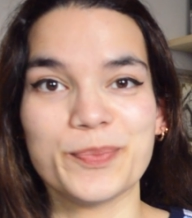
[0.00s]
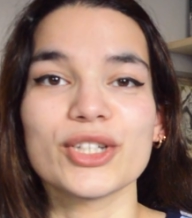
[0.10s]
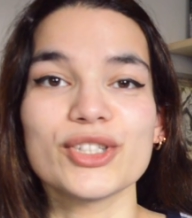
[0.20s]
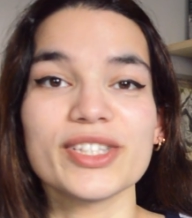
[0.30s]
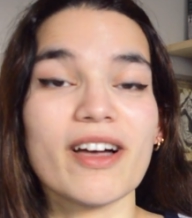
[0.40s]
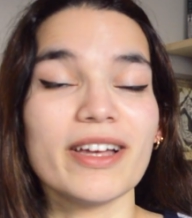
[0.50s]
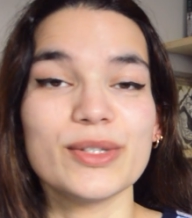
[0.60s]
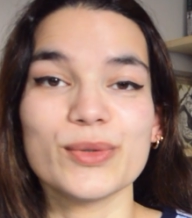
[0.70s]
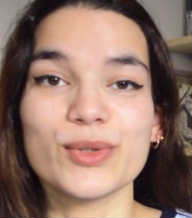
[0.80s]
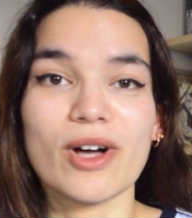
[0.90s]
She's highly
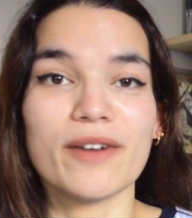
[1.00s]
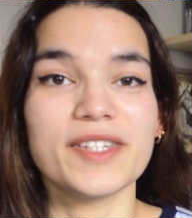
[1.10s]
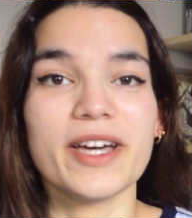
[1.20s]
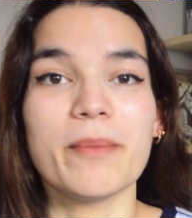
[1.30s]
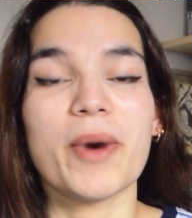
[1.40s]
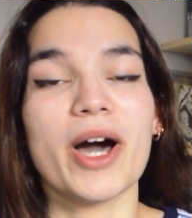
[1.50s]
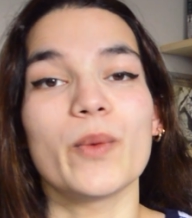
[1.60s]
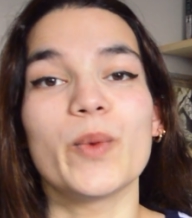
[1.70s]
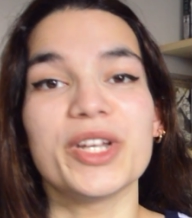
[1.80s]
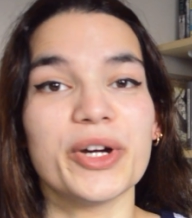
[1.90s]
sought after by
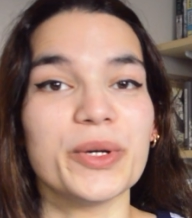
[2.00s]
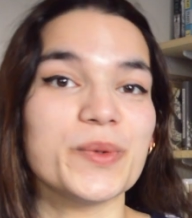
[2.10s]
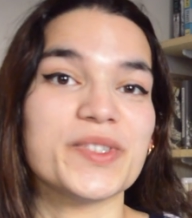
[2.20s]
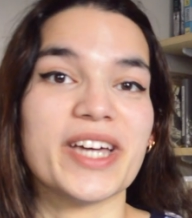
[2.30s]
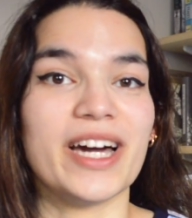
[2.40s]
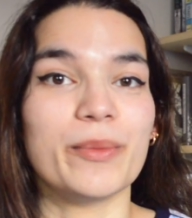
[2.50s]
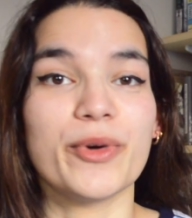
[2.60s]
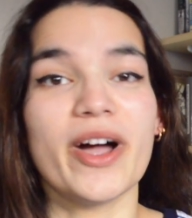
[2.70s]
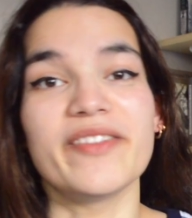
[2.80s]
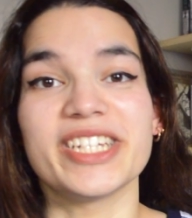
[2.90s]
widows and
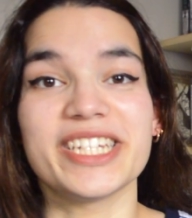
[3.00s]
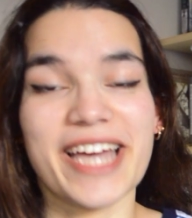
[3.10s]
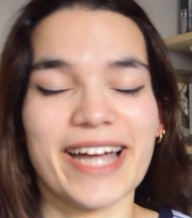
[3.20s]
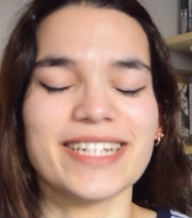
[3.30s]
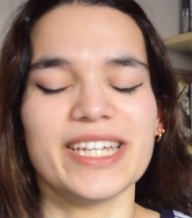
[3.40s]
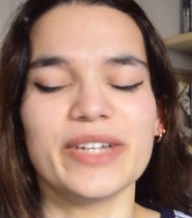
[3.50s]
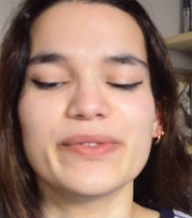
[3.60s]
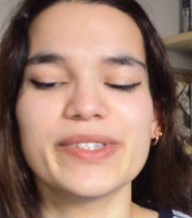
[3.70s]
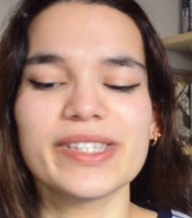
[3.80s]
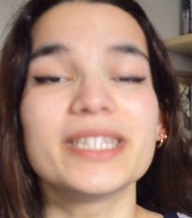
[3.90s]
private detectives.